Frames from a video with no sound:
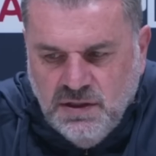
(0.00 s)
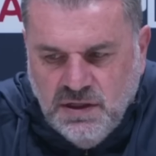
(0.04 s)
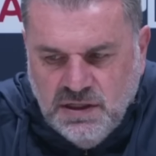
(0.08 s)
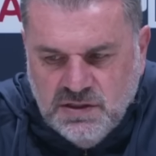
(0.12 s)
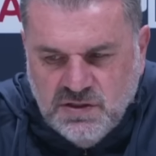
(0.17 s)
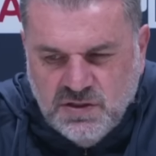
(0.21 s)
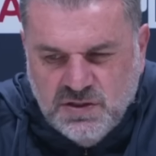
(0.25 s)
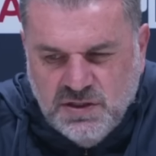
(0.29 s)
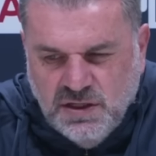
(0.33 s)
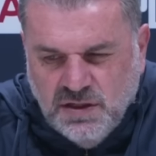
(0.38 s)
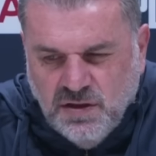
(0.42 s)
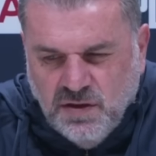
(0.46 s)

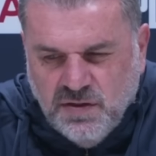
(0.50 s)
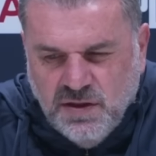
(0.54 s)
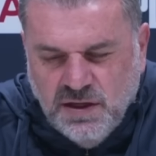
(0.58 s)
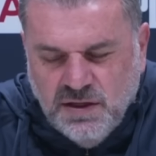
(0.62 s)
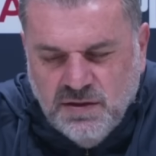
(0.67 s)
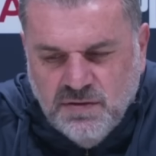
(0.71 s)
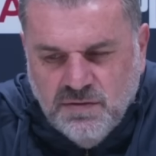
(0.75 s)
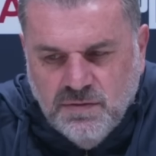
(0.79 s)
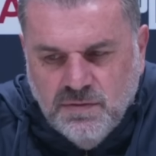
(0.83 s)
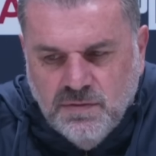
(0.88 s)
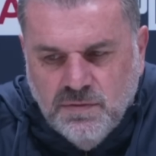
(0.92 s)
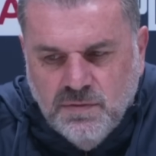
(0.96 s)
as I said, I think
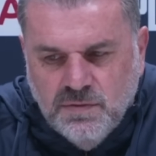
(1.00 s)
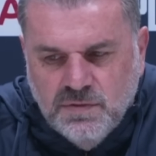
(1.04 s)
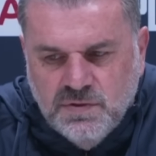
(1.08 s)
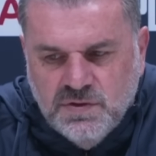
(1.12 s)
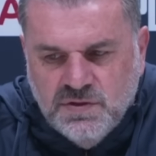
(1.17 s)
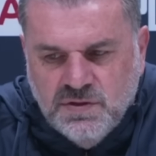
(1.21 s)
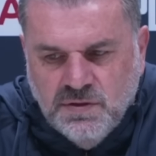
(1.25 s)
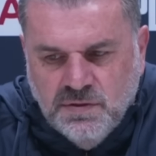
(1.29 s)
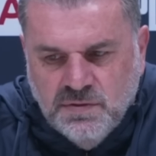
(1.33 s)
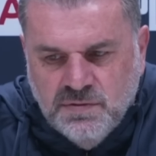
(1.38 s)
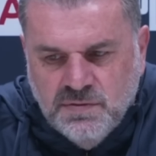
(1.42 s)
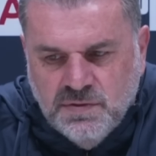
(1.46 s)

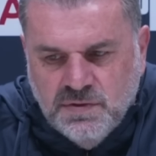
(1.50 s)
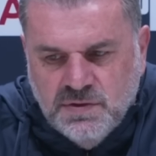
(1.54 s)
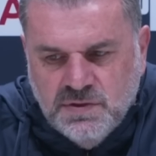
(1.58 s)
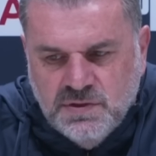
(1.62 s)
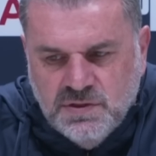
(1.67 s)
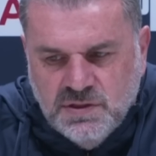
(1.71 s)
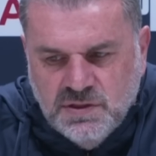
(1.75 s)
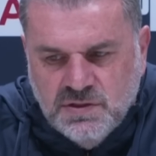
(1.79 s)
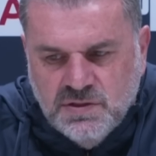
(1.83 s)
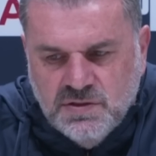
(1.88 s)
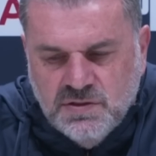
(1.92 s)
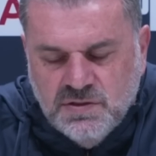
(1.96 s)
to
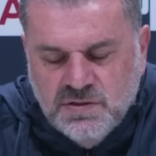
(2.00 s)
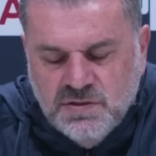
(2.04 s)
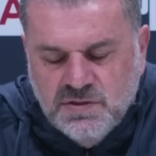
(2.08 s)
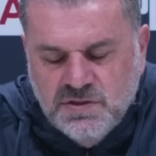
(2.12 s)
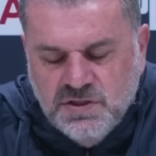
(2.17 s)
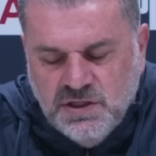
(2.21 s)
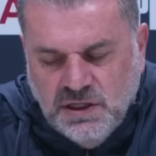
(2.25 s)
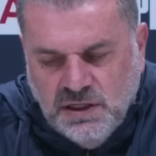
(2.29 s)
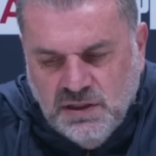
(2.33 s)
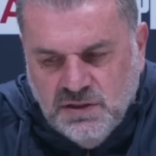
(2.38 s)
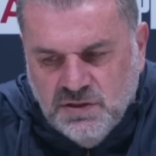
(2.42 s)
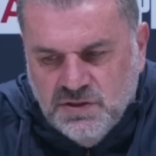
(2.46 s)
to
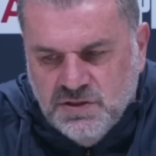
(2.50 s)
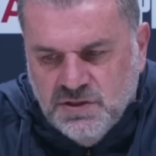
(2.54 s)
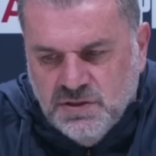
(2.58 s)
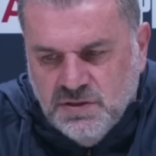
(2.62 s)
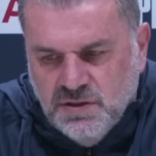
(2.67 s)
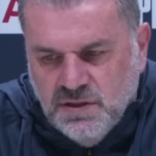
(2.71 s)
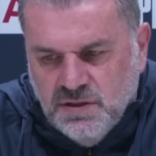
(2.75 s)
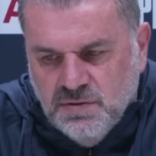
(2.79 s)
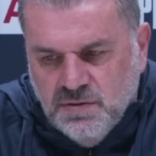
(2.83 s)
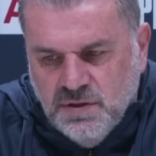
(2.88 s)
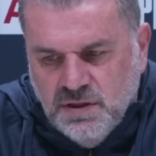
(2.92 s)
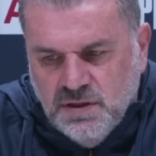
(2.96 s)
challenge
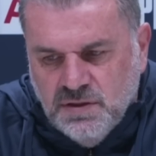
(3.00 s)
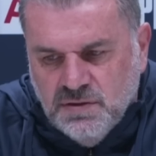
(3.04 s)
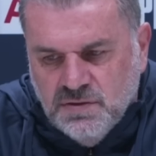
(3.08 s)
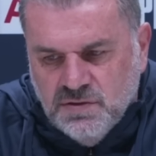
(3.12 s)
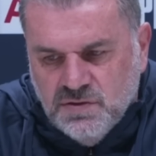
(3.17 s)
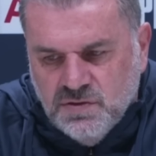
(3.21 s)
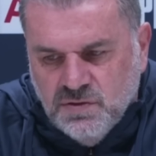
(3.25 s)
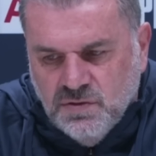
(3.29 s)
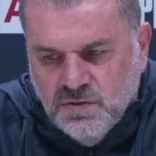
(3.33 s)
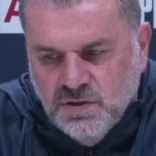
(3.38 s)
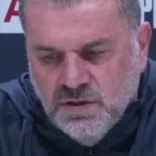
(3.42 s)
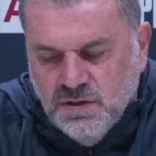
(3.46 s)
and, and, and
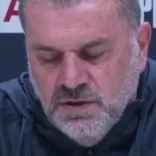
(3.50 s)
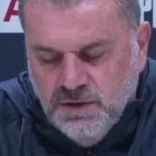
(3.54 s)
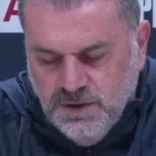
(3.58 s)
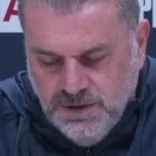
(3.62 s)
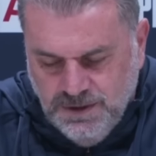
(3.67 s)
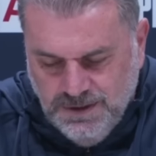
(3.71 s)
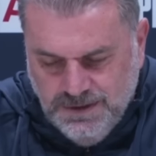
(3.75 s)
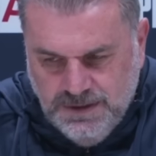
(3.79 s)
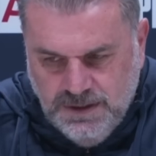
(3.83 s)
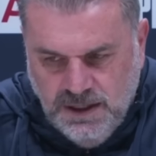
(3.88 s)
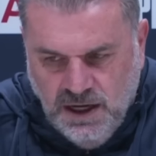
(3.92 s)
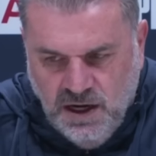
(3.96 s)
sort of
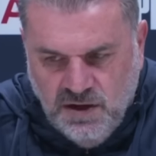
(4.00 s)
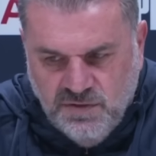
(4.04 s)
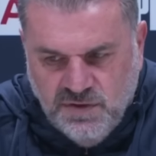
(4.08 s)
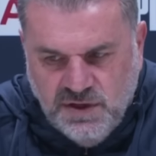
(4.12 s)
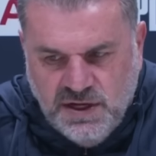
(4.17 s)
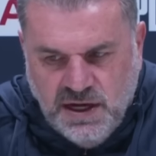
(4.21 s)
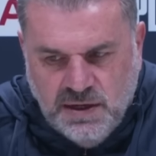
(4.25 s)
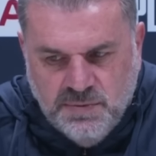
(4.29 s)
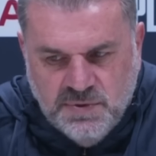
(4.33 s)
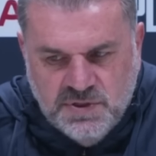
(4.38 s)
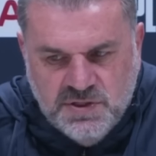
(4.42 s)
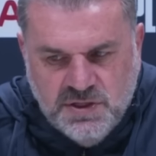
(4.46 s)

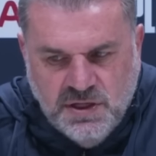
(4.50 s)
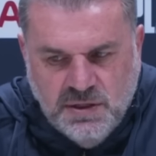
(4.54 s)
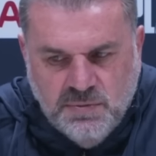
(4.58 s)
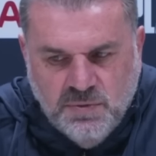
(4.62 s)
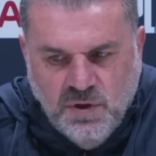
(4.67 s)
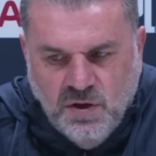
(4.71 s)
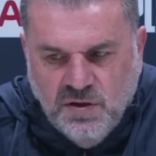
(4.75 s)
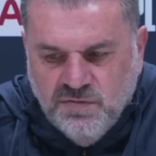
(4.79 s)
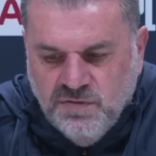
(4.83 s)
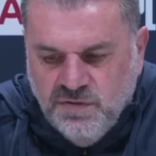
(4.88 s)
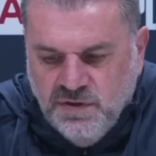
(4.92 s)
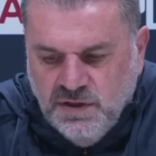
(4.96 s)
overcome a team
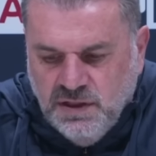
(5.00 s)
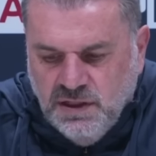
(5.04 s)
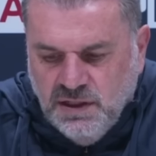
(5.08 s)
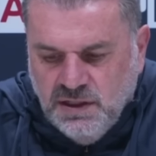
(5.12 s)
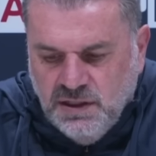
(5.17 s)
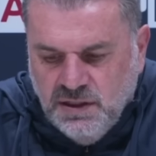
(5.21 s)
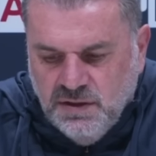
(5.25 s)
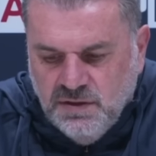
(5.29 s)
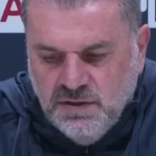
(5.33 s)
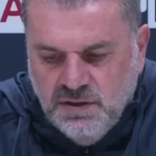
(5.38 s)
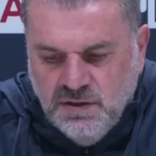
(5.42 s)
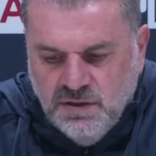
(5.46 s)
like Villa,
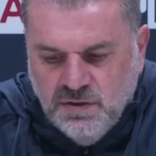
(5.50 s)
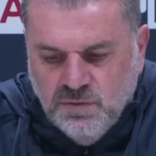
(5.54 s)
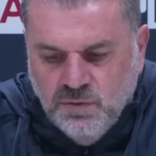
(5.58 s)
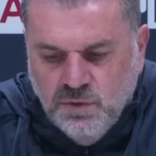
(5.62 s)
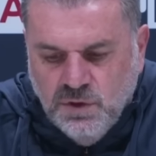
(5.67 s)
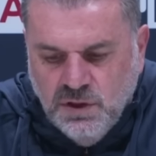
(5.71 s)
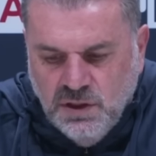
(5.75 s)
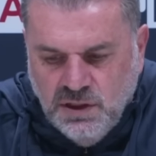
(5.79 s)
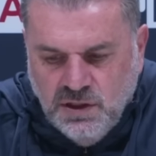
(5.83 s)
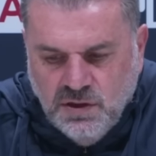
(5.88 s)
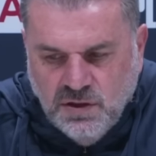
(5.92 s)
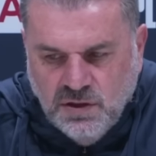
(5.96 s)
you, you
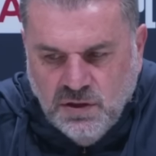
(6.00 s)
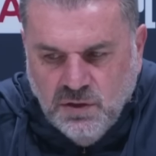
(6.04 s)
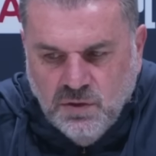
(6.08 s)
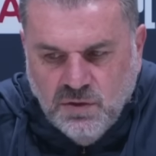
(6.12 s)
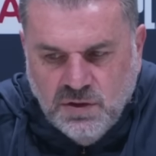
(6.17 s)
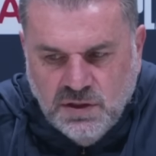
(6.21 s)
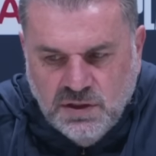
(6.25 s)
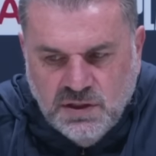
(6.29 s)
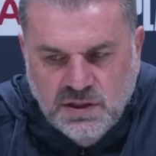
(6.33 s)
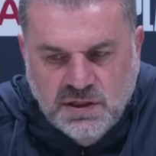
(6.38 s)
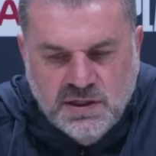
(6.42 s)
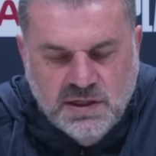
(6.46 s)
really got to
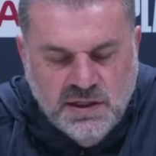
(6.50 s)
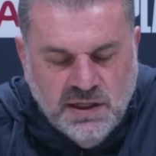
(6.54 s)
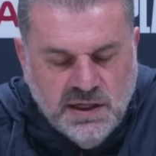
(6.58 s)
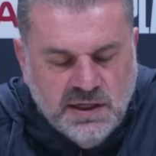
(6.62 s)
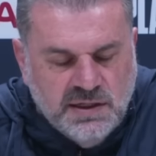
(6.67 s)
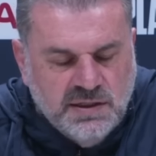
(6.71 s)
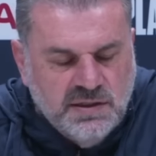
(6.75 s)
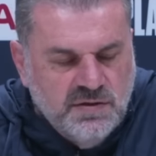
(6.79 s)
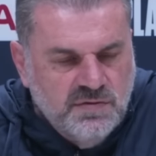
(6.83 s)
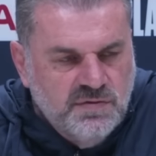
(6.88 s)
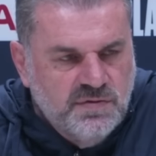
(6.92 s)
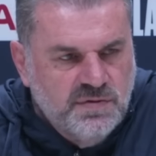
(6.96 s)
look at the
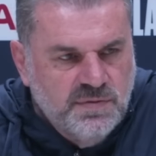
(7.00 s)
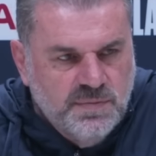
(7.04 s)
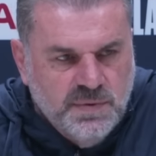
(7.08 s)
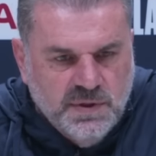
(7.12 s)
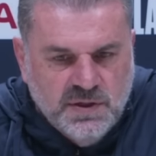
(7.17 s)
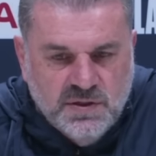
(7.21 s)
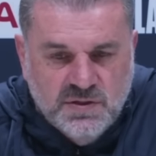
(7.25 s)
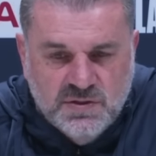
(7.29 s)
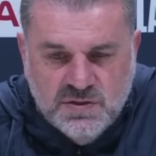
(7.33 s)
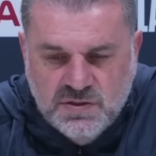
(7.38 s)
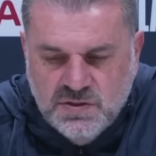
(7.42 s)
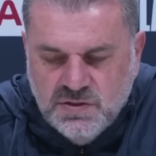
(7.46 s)
collective
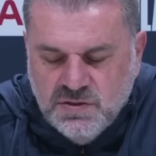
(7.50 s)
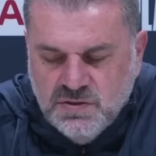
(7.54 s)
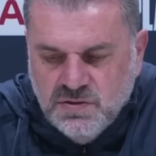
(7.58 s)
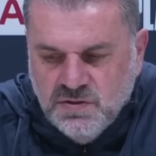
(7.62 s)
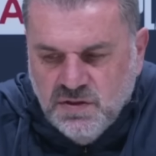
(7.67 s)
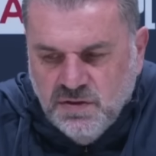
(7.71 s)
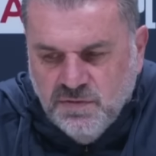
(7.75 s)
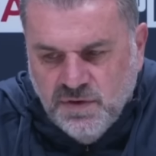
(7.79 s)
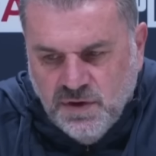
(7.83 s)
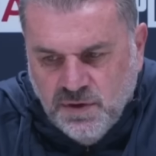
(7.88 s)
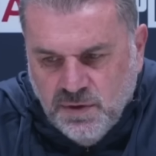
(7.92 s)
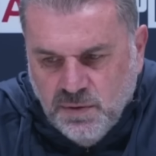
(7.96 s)
because
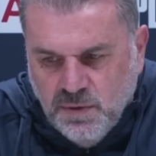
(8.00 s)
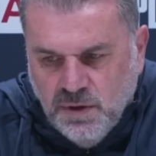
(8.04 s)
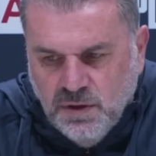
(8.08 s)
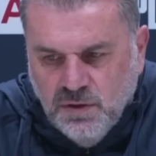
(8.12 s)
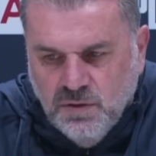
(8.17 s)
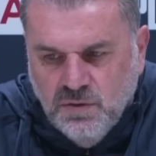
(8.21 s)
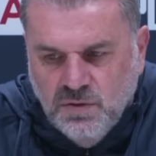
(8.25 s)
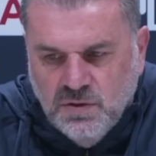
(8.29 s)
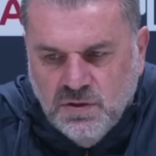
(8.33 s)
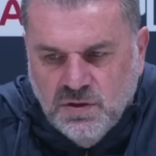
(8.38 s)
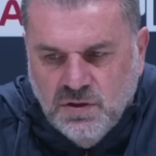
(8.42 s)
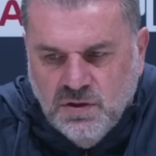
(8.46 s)
they're very well
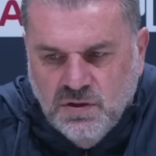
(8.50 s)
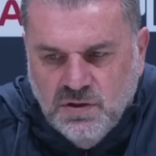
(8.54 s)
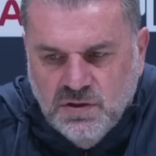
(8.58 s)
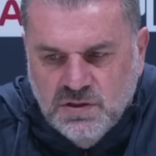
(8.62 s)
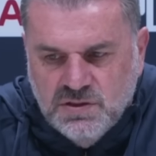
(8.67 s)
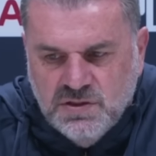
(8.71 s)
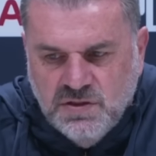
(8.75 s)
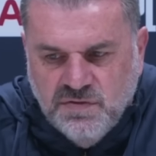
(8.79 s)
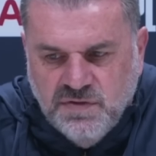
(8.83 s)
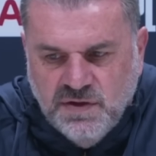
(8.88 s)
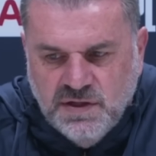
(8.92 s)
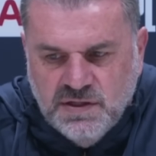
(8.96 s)

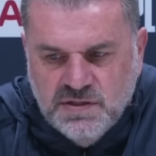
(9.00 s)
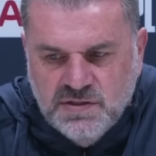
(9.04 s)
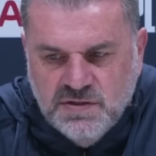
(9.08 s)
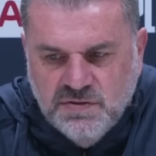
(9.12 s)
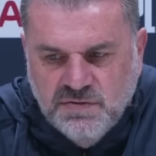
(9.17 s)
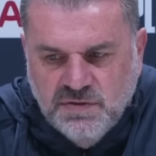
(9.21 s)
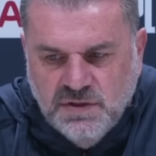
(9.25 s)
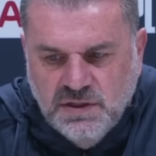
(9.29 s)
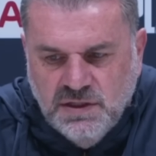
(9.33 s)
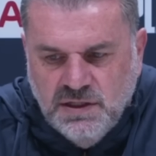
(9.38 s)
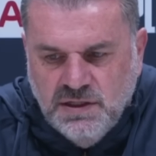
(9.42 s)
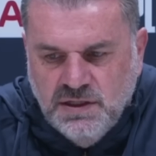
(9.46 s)
organised
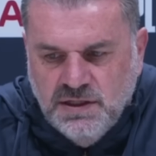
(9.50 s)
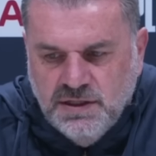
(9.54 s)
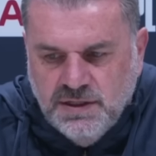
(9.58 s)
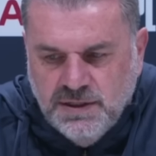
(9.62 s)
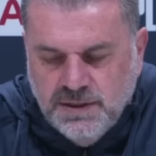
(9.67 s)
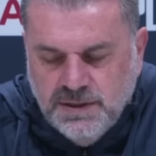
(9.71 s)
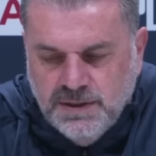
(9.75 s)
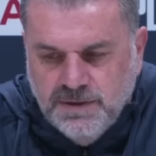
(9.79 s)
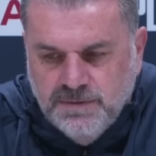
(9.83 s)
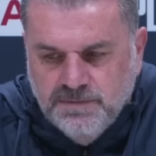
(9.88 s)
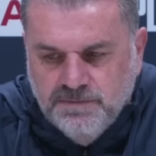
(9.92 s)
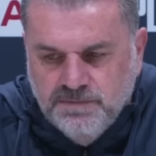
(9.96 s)
defensively.
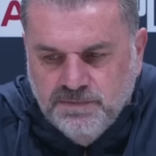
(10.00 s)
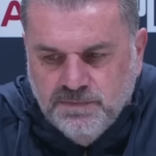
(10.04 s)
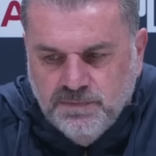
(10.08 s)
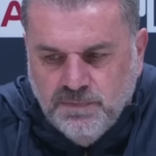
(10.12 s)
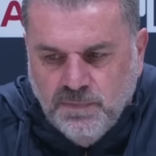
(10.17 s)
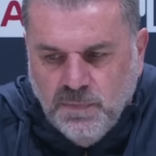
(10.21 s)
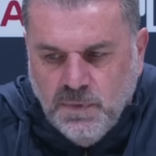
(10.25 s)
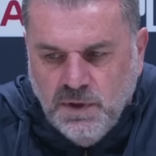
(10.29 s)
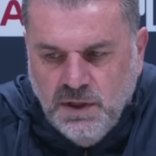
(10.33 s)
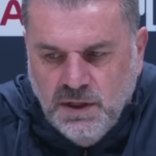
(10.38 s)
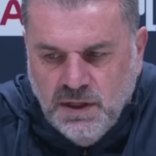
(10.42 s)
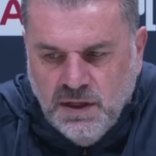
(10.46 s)
Um,
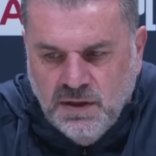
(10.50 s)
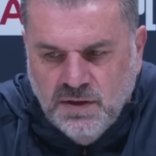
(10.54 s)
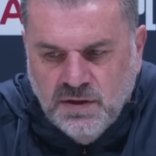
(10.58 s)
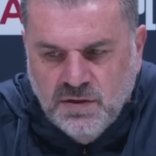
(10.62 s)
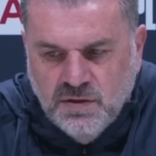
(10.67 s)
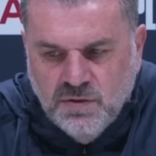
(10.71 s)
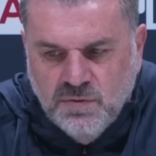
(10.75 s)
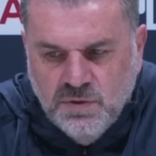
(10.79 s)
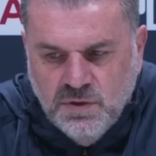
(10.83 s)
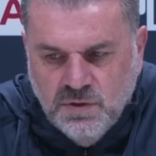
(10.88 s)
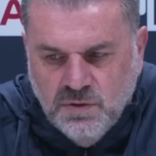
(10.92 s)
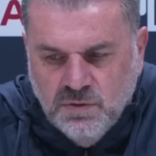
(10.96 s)
yeah, they've
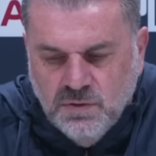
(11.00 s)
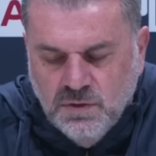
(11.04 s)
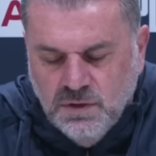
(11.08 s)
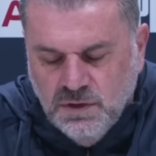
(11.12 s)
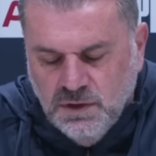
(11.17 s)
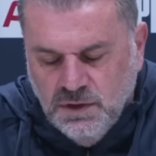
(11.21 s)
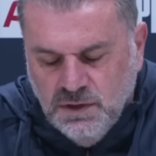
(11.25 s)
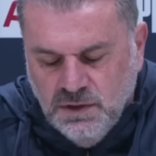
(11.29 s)
got a real